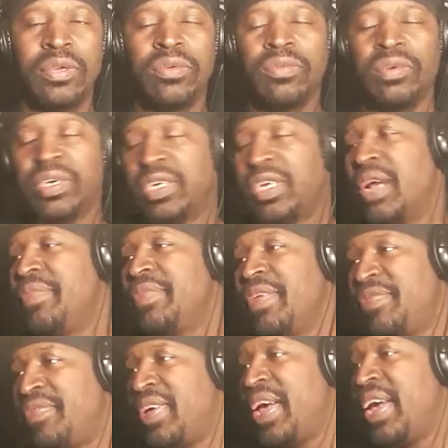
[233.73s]
But come
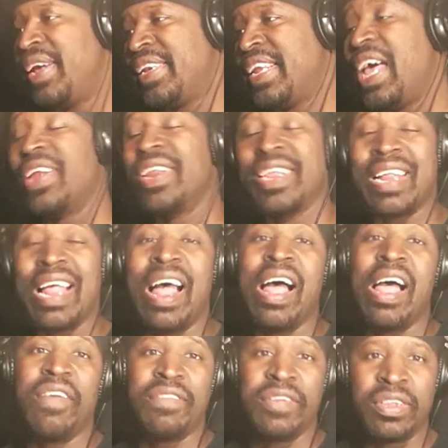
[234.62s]
to find out, it
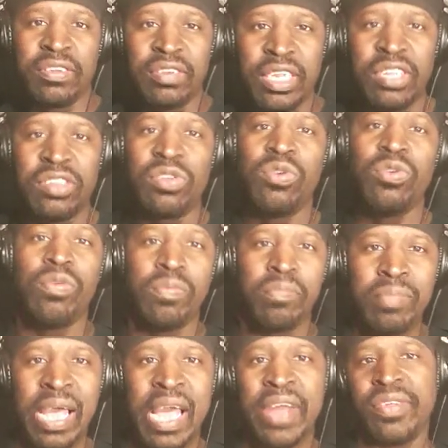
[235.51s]
obviously do
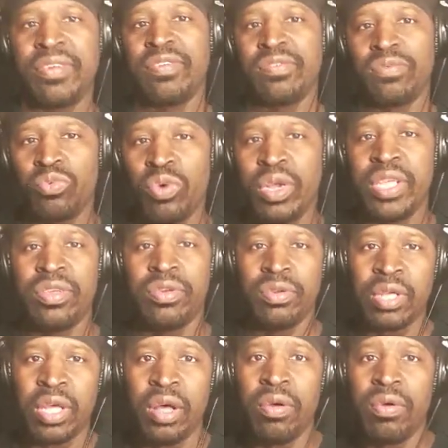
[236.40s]
matter where you
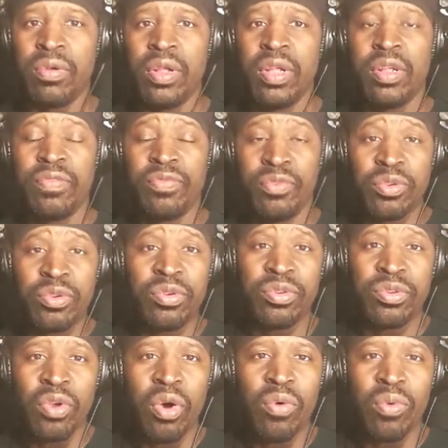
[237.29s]
go. Do
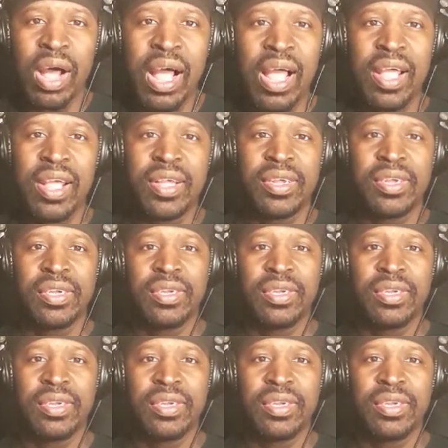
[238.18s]
you know why?